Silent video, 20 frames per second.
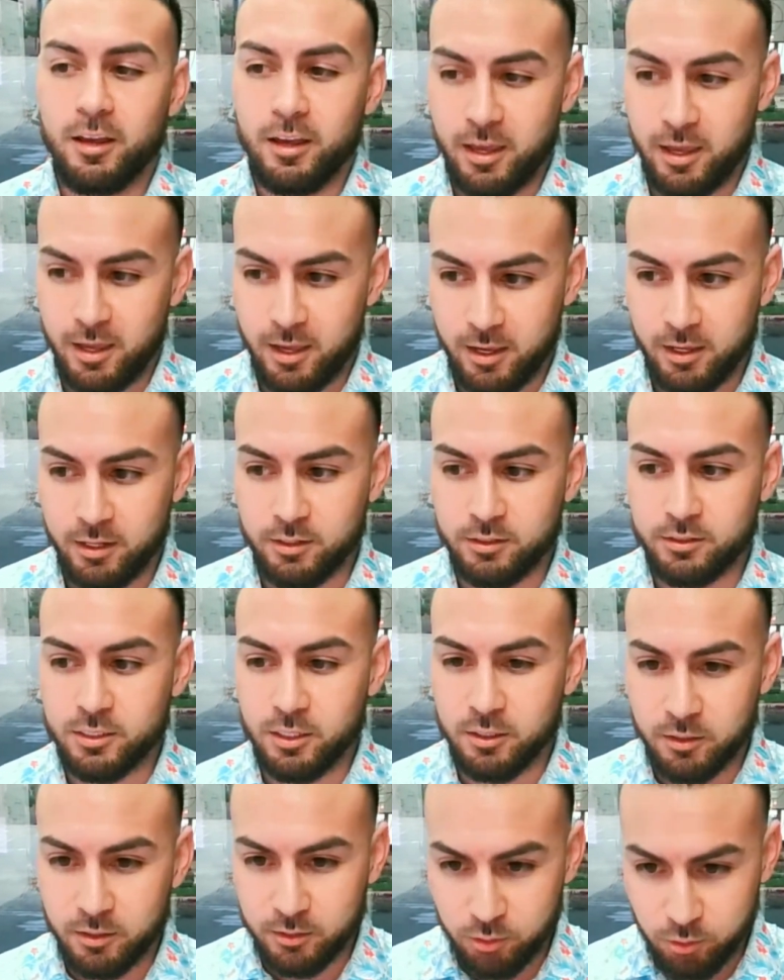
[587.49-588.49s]
And
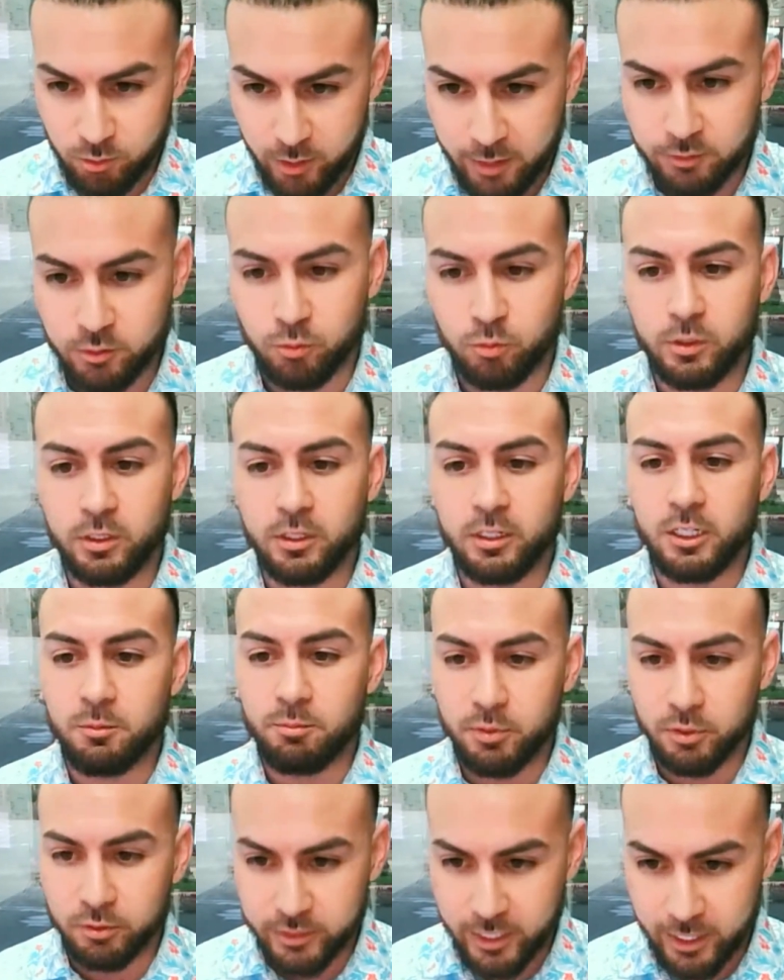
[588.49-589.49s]
you have to really
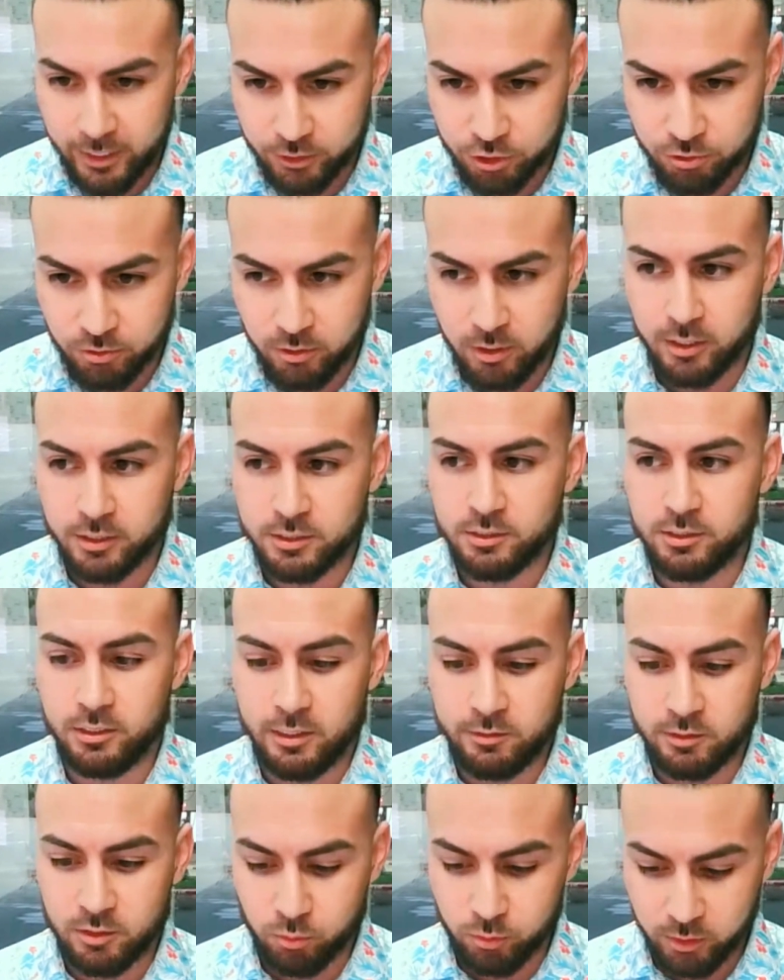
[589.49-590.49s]
build that trust, and you
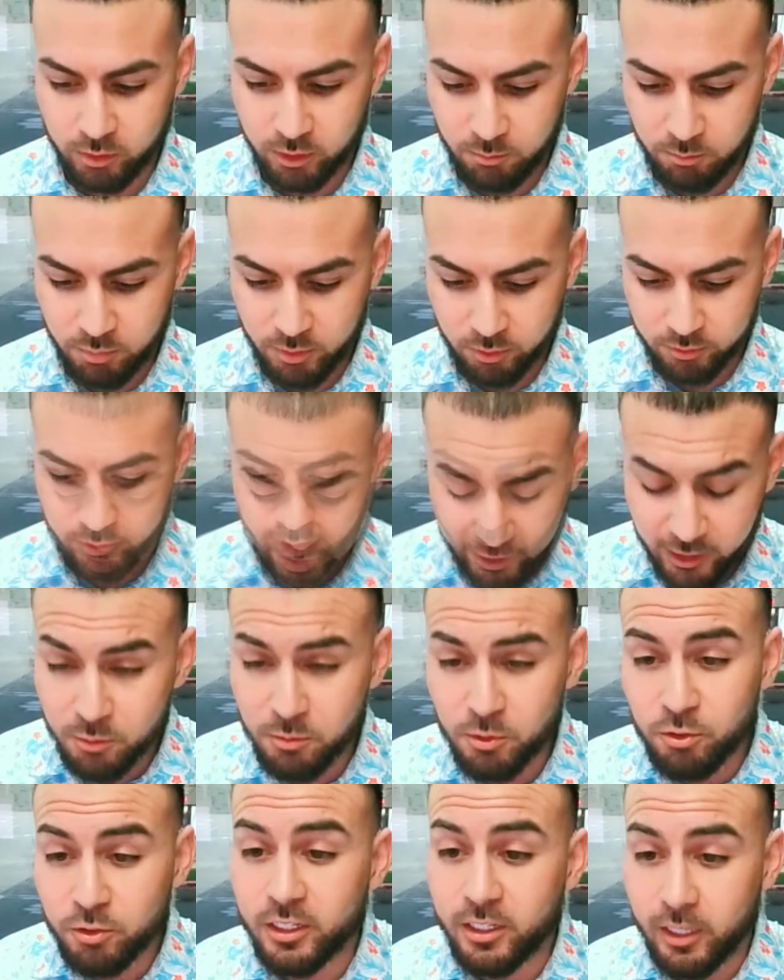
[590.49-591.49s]
have to really build that
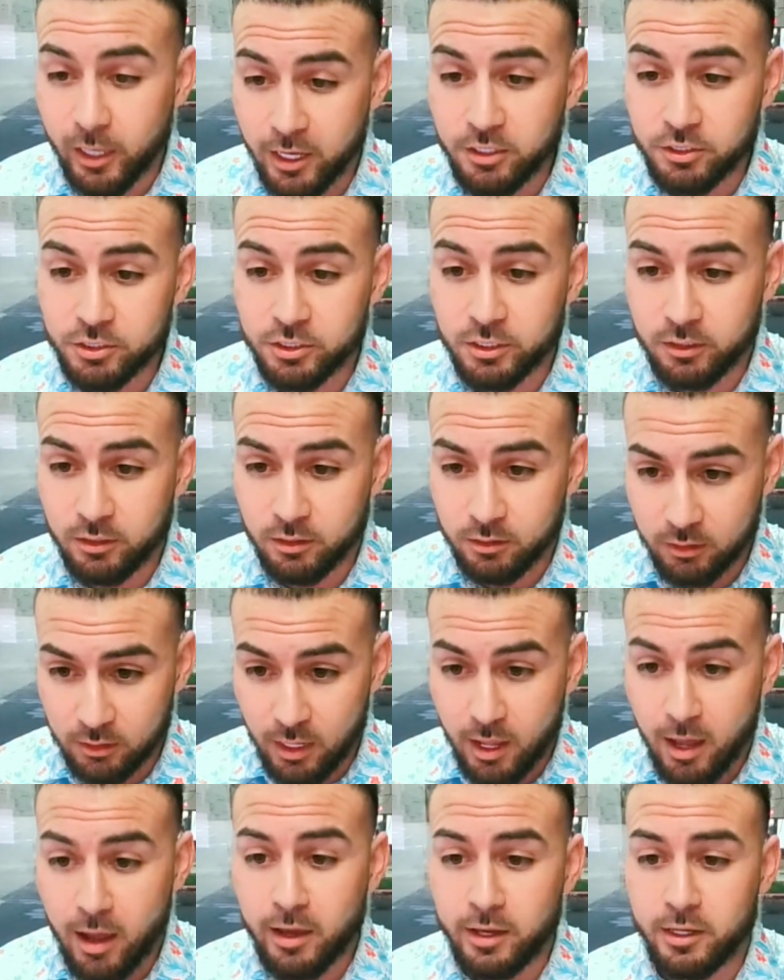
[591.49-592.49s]
communication
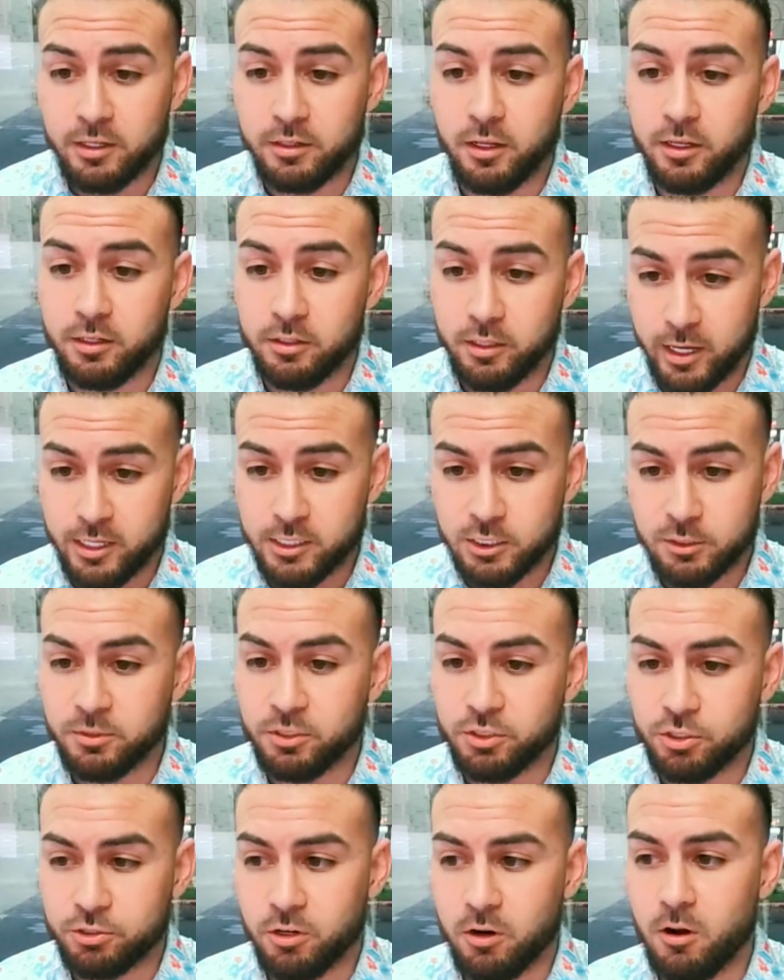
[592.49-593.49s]
line, and it has to
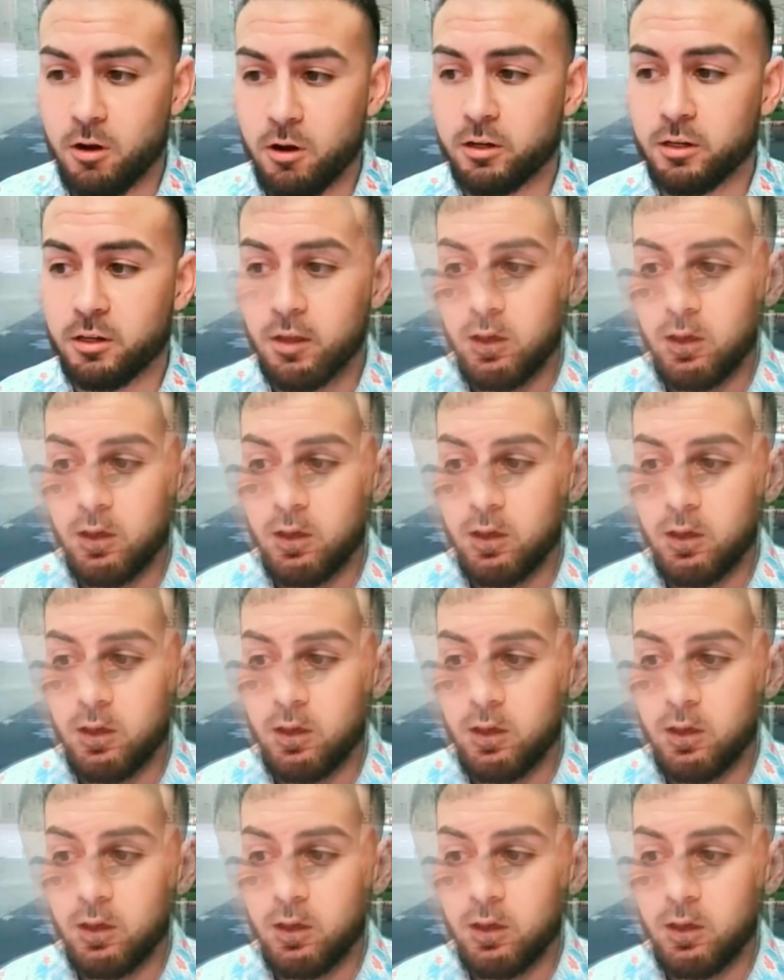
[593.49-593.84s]
be strong.